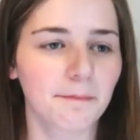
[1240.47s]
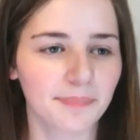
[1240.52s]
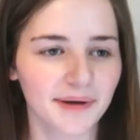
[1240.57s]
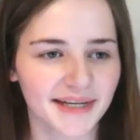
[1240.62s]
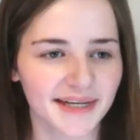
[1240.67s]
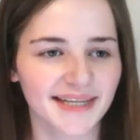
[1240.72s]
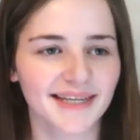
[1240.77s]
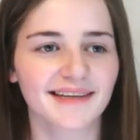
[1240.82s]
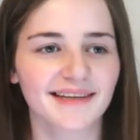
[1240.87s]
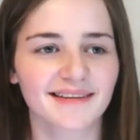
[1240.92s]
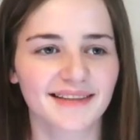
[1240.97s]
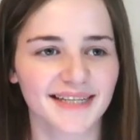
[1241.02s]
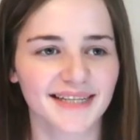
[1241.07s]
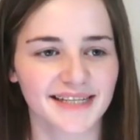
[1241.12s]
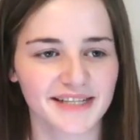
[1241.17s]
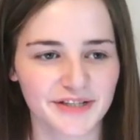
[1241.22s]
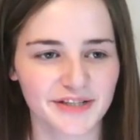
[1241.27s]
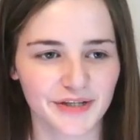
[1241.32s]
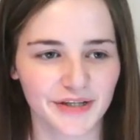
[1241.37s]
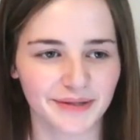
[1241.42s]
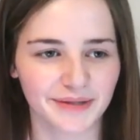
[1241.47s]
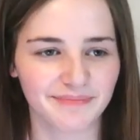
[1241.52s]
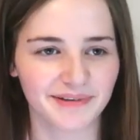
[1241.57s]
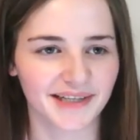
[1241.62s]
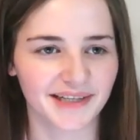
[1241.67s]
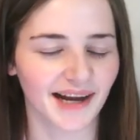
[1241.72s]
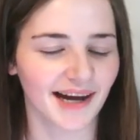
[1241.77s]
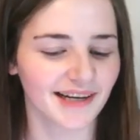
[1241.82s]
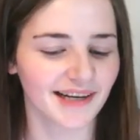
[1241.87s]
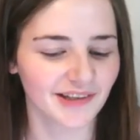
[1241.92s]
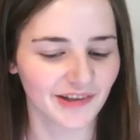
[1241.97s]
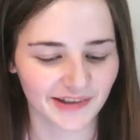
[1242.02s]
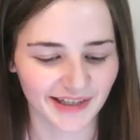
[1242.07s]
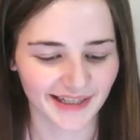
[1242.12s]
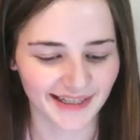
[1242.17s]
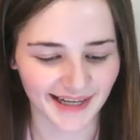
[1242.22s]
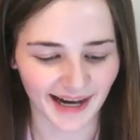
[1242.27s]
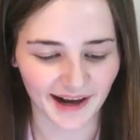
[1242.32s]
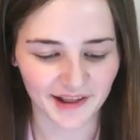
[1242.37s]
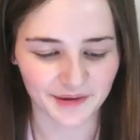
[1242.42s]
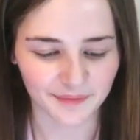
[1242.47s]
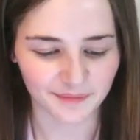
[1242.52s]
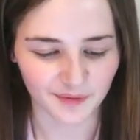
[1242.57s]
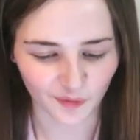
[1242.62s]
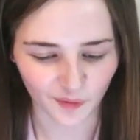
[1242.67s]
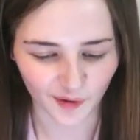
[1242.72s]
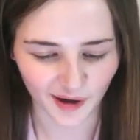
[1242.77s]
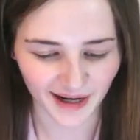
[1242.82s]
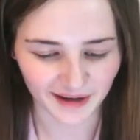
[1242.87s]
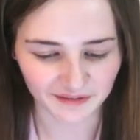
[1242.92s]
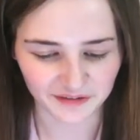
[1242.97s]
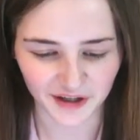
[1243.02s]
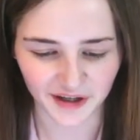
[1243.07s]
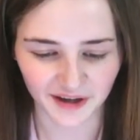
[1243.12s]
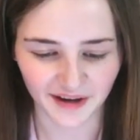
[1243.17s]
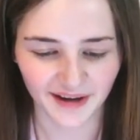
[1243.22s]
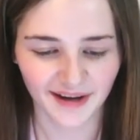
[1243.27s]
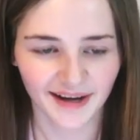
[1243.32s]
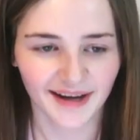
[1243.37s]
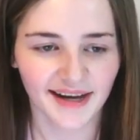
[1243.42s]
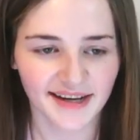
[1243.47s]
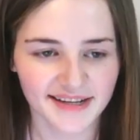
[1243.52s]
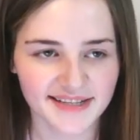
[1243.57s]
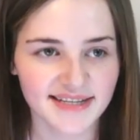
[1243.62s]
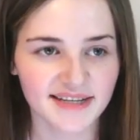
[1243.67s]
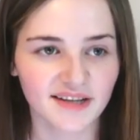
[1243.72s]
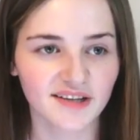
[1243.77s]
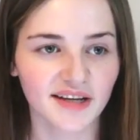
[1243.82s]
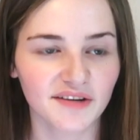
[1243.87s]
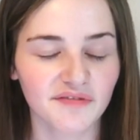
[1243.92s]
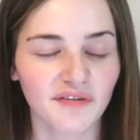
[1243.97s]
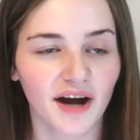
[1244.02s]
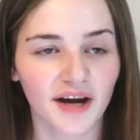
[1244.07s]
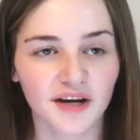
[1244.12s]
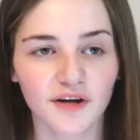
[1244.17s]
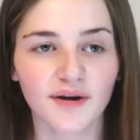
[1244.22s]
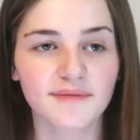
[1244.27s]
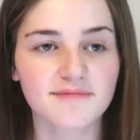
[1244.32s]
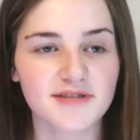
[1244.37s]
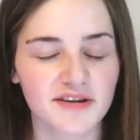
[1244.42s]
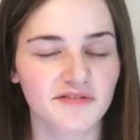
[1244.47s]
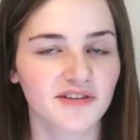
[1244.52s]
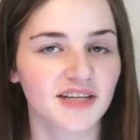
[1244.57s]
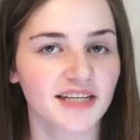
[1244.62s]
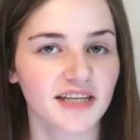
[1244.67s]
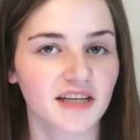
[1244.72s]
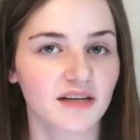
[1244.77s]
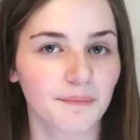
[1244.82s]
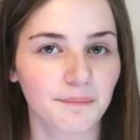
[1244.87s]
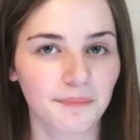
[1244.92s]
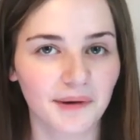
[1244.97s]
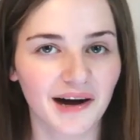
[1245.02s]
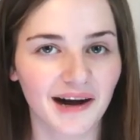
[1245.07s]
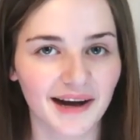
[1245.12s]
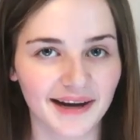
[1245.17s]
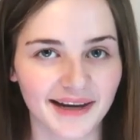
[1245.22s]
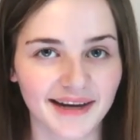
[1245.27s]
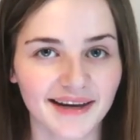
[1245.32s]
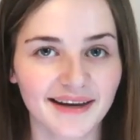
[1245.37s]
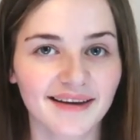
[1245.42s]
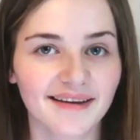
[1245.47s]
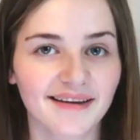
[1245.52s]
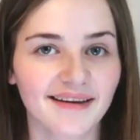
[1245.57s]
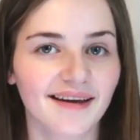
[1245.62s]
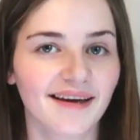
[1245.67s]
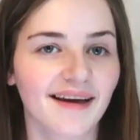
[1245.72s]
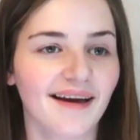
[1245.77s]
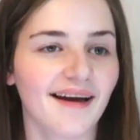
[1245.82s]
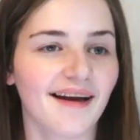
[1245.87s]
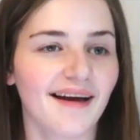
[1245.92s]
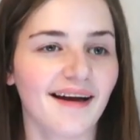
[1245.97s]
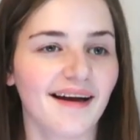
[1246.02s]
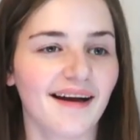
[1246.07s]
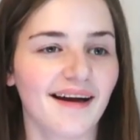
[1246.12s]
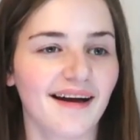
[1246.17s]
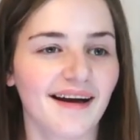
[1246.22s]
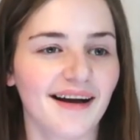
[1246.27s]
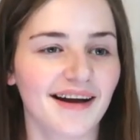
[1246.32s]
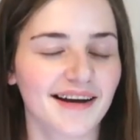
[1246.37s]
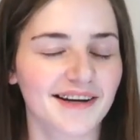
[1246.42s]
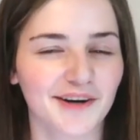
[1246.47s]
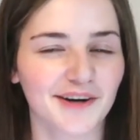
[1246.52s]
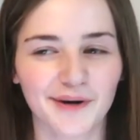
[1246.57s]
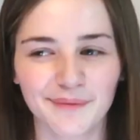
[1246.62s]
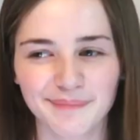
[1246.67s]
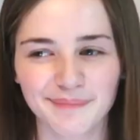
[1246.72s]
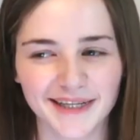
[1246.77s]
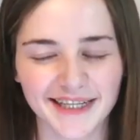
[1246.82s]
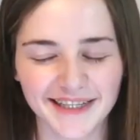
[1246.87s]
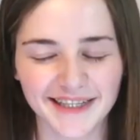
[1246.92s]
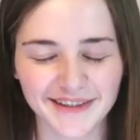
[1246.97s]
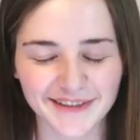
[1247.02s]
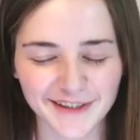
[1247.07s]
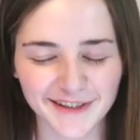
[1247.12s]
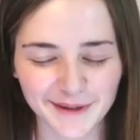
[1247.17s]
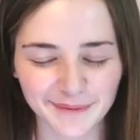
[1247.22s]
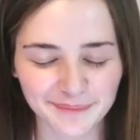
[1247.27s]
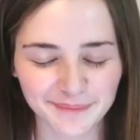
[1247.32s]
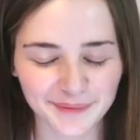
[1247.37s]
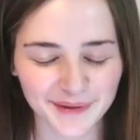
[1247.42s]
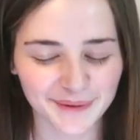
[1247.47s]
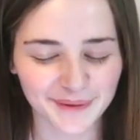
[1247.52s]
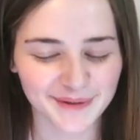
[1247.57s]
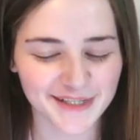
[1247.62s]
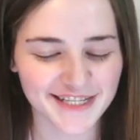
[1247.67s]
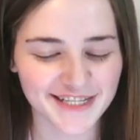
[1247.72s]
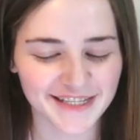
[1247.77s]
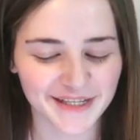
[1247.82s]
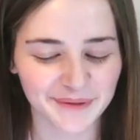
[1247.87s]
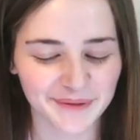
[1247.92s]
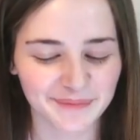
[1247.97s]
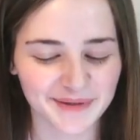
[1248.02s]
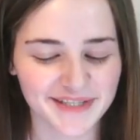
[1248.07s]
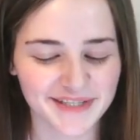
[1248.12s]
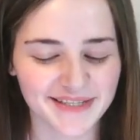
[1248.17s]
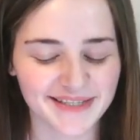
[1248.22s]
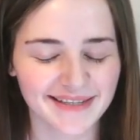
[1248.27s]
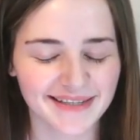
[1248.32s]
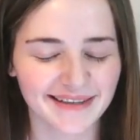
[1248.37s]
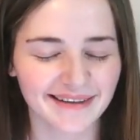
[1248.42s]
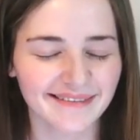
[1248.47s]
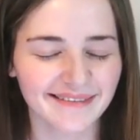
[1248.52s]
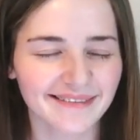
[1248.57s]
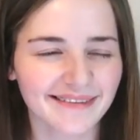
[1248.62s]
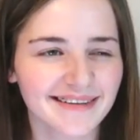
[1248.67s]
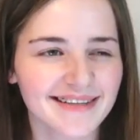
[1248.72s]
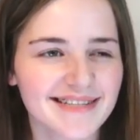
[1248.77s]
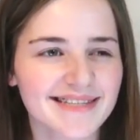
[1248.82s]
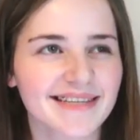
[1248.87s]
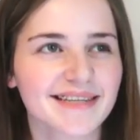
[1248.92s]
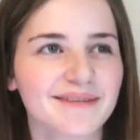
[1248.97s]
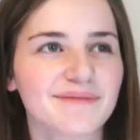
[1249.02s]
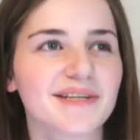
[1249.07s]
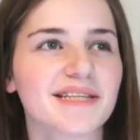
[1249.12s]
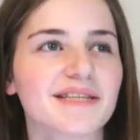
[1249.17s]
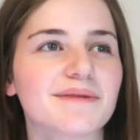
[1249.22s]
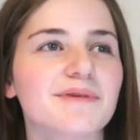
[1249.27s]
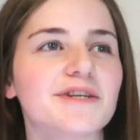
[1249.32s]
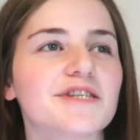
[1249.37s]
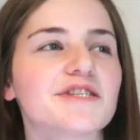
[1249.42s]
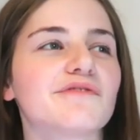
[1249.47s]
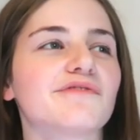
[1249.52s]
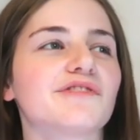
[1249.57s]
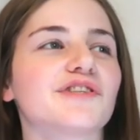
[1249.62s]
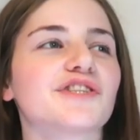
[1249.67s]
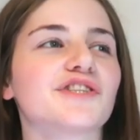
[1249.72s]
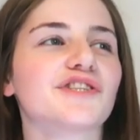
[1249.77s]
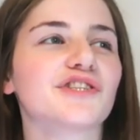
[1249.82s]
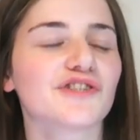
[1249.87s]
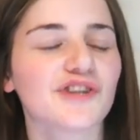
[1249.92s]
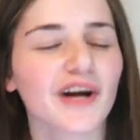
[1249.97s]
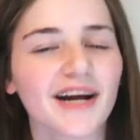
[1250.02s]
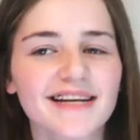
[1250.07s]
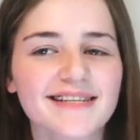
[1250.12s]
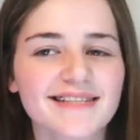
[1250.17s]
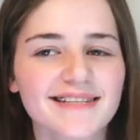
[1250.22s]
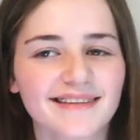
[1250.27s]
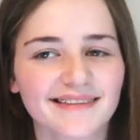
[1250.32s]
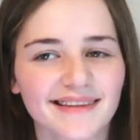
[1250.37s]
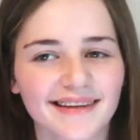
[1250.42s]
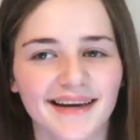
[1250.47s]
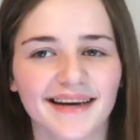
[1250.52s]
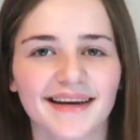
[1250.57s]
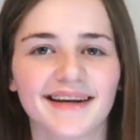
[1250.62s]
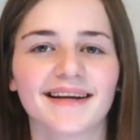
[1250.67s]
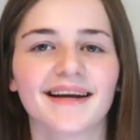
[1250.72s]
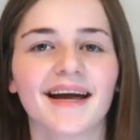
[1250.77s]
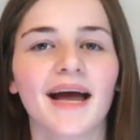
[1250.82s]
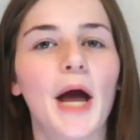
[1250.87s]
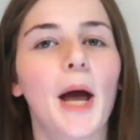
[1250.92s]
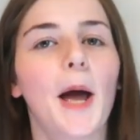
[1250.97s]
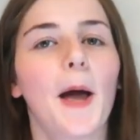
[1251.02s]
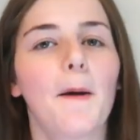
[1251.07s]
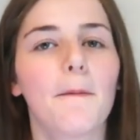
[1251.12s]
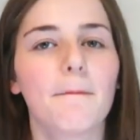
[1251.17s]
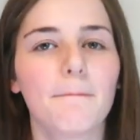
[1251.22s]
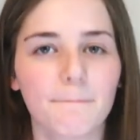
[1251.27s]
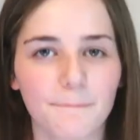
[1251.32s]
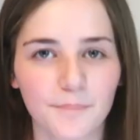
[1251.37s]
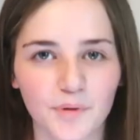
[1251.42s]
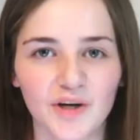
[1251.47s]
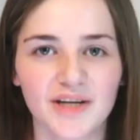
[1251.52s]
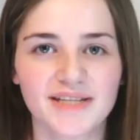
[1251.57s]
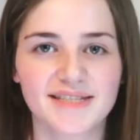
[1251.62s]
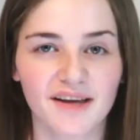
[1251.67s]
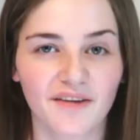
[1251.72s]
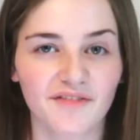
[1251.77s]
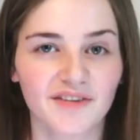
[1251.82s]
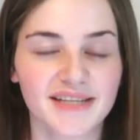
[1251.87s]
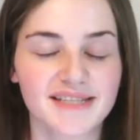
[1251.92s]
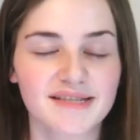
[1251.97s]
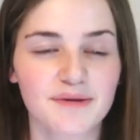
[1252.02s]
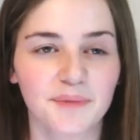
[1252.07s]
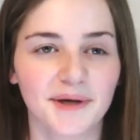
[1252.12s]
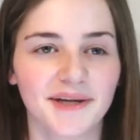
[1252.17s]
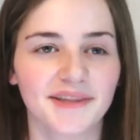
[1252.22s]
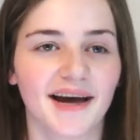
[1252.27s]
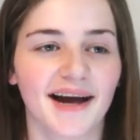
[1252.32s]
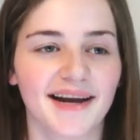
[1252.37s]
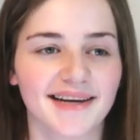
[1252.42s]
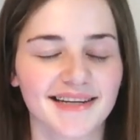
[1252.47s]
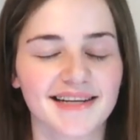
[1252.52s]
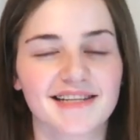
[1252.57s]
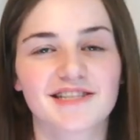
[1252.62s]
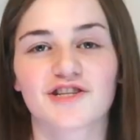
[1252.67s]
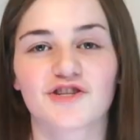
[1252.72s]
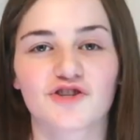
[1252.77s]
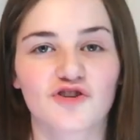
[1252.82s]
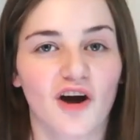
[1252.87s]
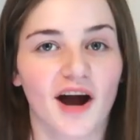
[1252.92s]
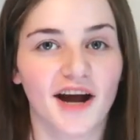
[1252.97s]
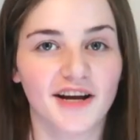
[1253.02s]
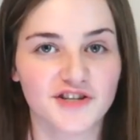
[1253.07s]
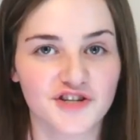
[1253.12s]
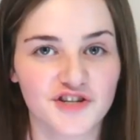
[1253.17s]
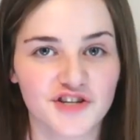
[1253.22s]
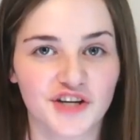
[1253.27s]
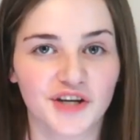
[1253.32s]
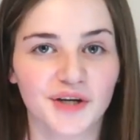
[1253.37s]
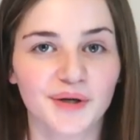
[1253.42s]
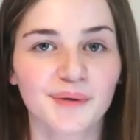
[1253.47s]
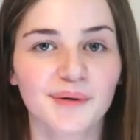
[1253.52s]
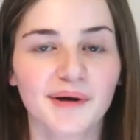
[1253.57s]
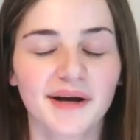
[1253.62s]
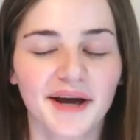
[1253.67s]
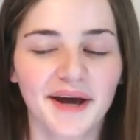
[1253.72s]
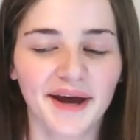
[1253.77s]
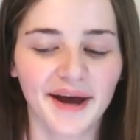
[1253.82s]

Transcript: picking things up and like looking at them and whatever until, if I know I'm definitely gonna buy it, I can't pick it up, which is going to be, oh, it's going to be the most frustrating thing, but it's definitely something that I need to try and do.